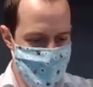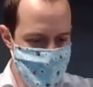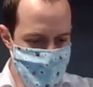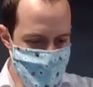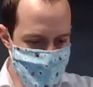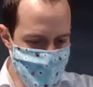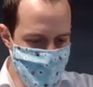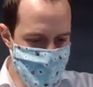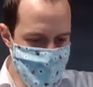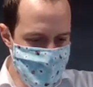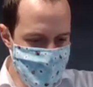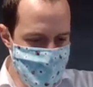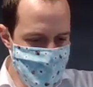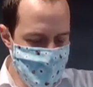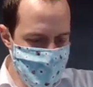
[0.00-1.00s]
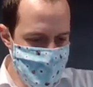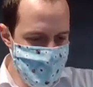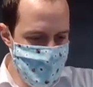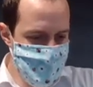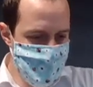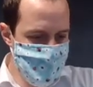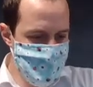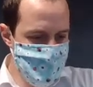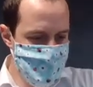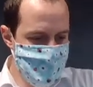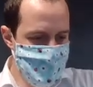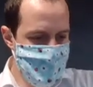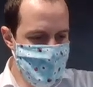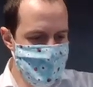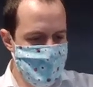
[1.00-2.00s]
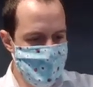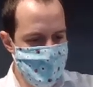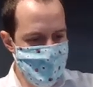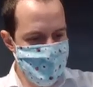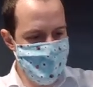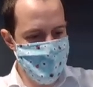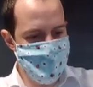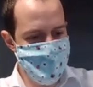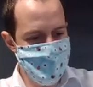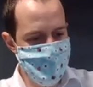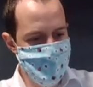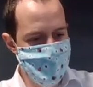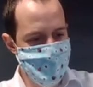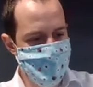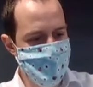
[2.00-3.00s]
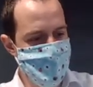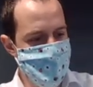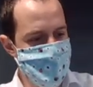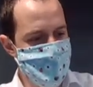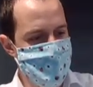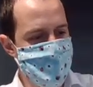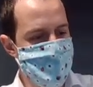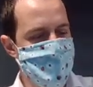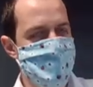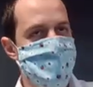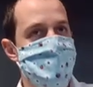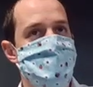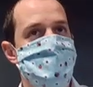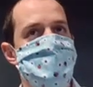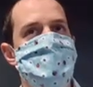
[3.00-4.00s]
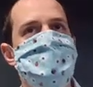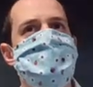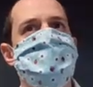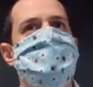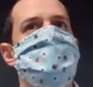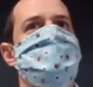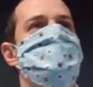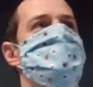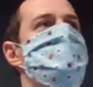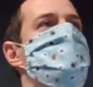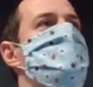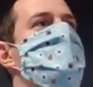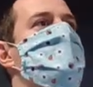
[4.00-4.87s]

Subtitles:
that it would completely undermine our understanding of what goodness is,